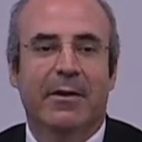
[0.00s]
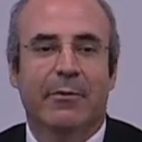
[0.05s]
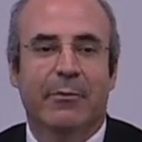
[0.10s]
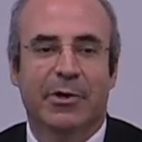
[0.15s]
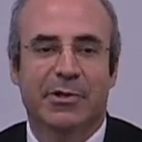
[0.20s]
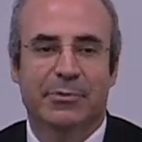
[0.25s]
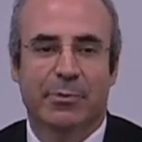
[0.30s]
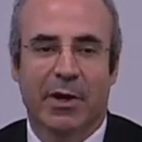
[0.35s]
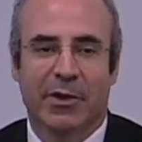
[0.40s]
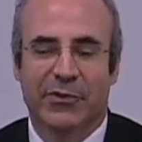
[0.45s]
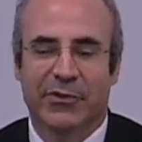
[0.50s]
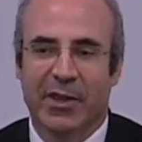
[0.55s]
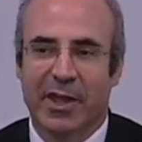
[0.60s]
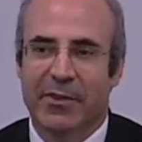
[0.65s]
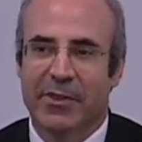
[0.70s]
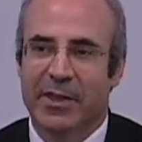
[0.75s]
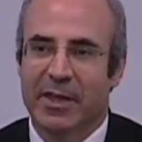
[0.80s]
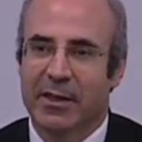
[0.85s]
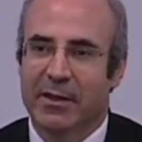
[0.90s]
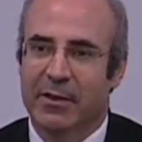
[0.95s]
which was
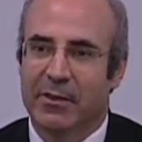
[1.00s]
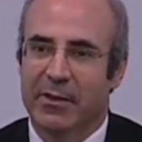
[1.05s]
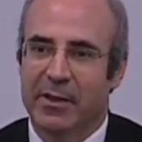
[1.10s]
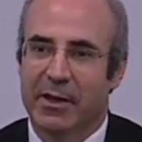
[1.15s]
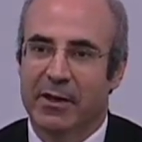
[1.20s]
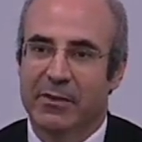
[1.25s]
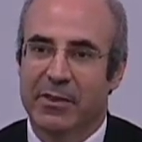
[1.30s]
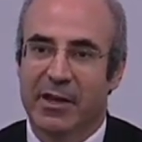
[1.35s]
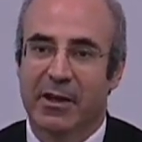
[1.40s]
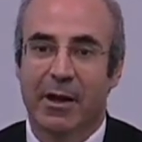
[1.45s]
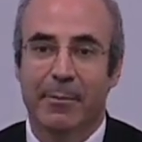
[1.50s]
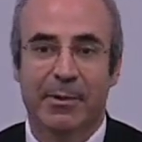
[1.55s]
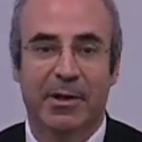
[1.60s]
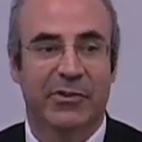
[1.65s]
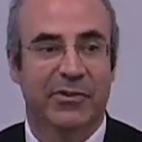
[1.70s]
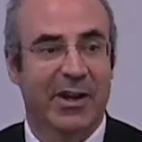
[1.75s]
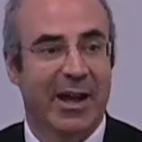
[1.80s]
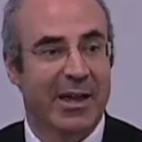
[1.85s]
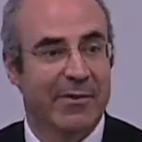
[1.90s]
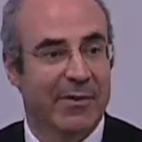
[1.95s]
that the, the, the
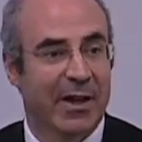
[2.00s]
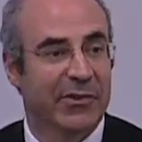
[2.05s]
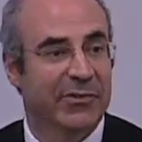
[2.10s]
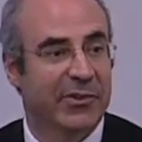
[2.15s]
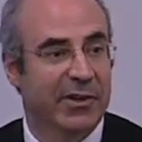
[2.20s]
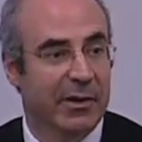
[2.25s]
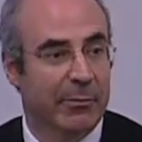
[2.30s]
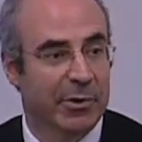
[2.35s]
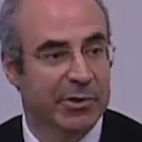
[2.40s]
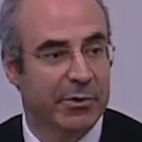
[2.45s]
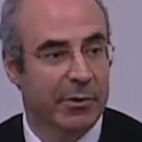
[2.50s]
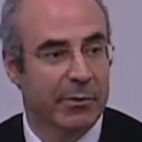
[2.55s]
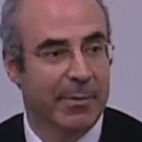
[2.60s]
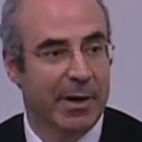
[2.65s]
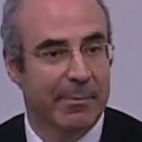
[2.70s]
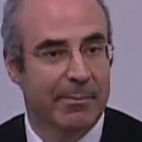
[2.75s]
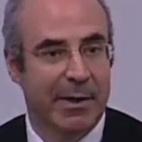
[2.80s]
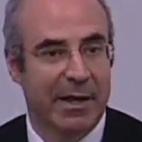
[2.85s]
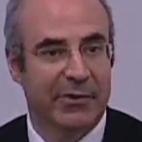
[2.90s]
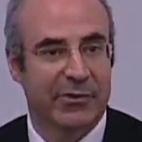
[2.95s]
companies that I invested in, which were
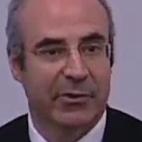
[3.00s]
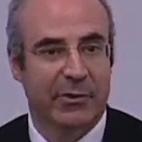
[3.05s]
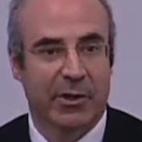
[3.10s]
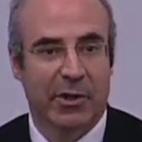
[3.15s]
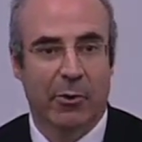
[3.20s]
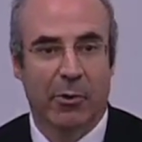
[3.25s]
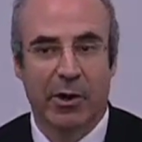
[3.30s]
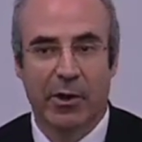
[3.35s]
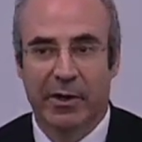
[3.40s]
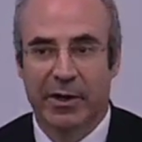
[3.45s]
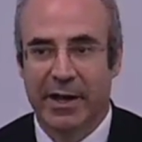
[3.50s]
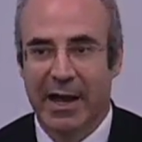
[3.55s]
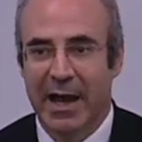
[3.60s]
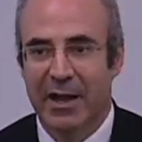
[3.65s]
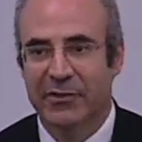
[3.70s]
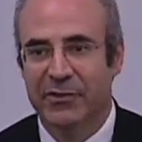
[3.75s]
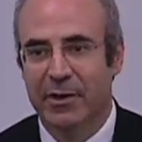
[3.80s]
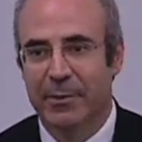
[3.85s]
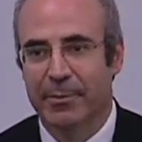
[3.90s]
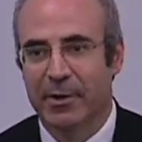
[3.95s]
basically oil and
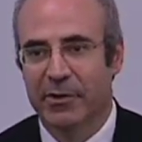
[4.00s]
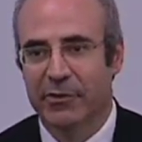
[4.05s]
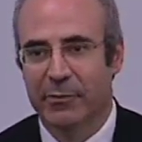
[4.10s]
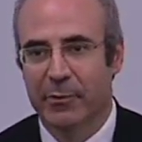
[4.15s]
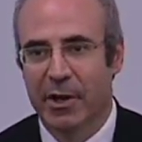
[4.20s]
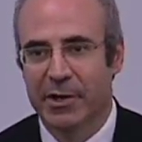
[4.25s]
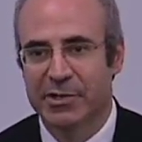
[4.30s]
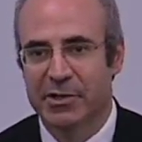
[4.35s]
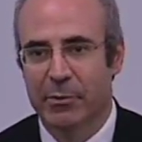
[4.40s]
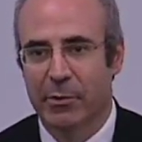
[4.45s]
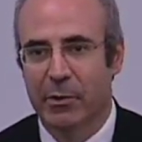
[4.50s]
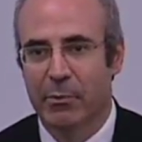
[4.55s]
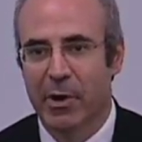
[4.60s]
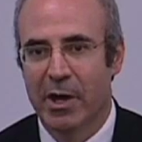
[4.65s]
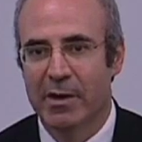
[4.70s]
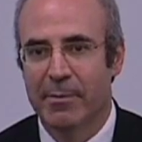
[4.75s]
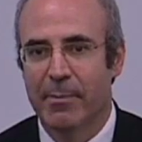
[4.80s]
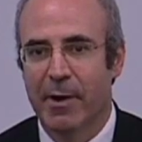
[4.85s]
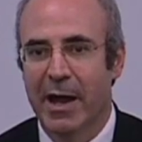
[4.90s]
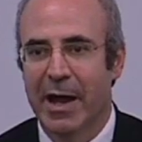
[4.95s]
gas companies in Russia, were
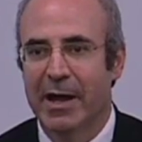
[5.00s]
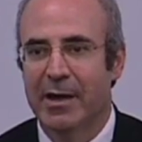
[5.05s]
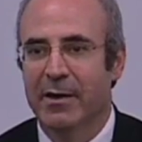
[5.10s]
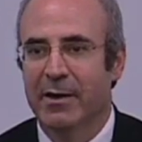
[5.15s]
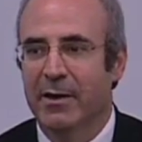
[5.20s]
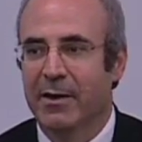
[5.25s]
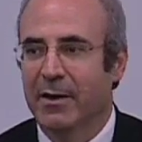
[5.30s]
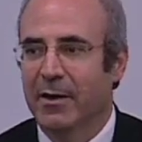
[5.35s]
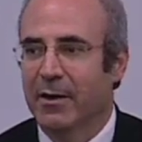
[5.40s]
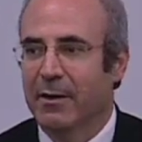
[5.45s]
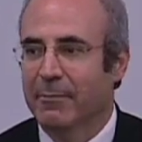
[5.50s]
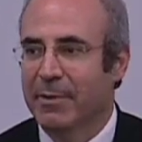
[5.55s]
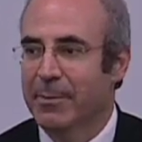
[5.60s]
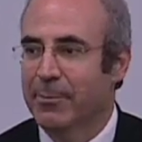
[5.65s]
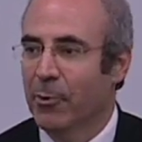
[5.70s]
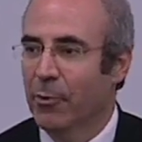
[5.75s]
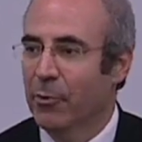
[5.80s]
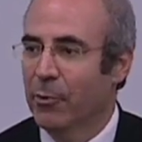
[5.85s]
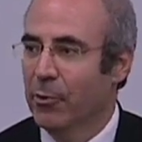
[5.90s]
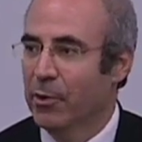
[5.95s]
run by
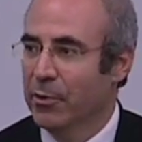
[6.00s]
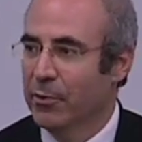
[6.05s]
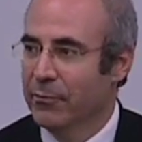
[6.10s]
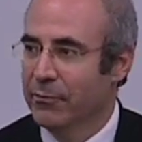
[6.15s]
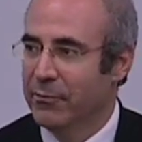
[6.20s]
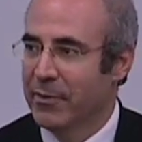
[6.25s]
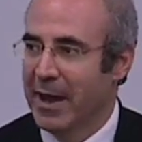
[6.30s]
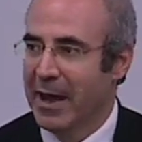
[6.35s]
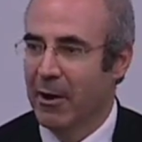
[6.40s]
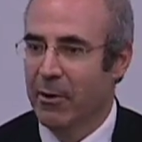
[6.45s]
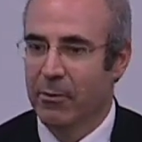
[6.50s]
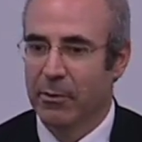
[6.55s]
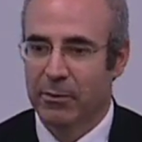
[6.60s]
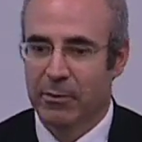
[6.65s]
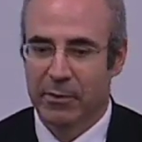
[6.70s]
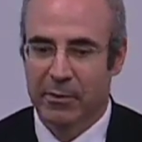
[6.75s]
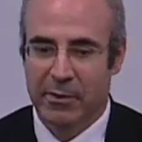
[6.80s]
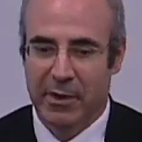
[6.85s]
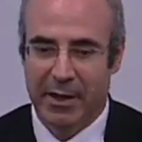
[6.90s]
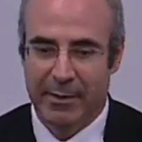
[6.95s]
people who you've now,
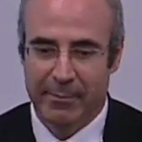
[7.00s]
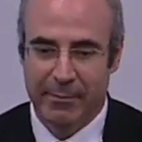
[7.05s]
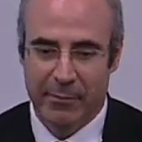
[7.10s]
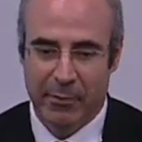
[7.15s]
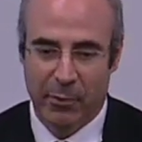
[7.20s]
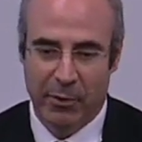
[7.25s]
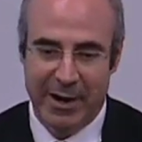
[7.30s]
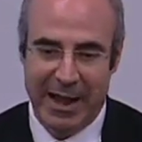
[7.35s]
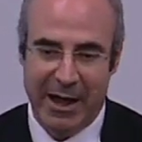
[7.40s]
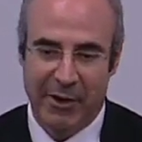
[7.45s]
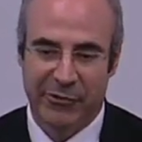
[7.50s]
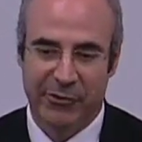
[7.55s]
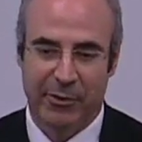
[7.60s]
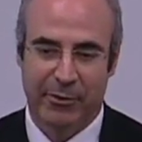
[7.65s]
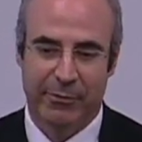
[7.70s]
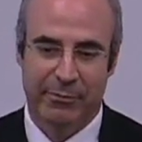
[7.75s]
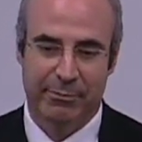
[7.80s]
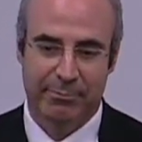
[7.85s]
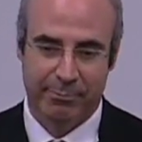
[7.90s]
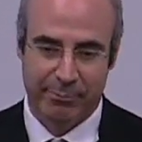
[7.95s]
um, who are now sort
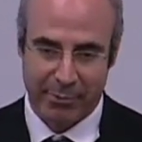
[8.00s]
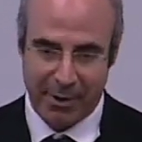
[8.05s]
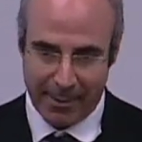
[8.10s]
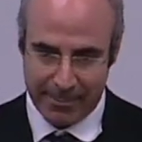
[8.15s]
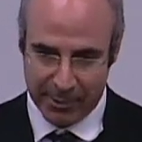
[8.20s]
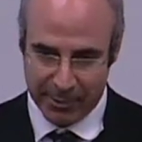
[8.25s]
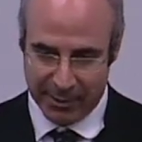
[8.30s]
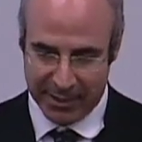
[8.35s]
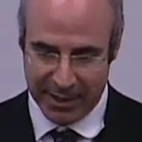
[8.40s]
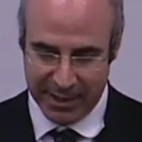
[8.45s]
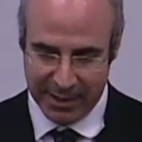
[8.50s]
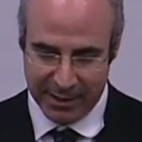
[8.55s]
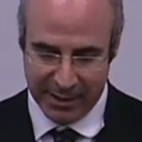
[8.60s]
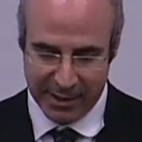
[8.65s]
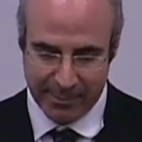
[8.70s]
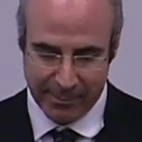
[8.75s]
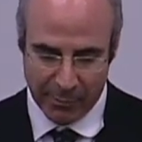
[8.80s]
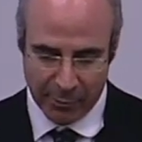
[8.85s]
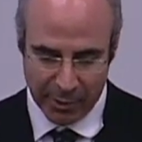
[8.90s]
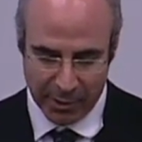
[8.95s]
of properly
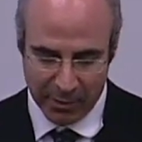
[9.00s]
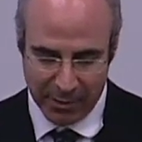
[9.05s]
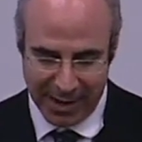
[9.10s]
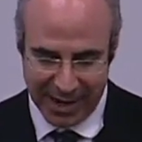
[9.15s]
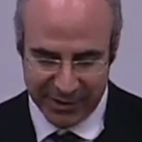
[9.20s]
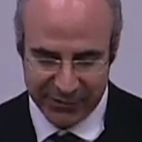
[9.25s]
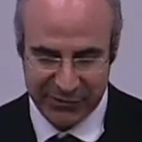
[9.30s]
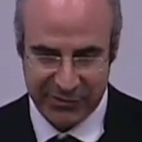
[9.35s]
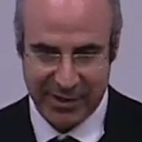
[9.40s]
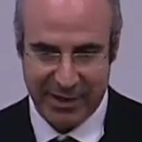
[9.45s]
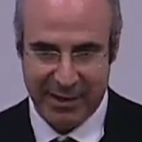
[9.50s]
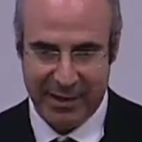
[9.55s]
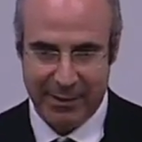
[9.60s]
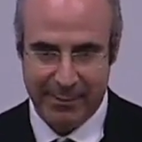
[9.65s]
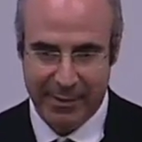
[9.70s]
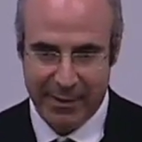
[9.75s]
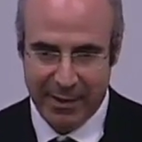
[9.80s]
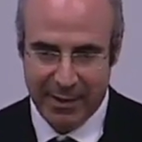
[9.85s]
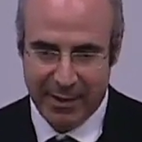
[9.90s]
immortalized, uh,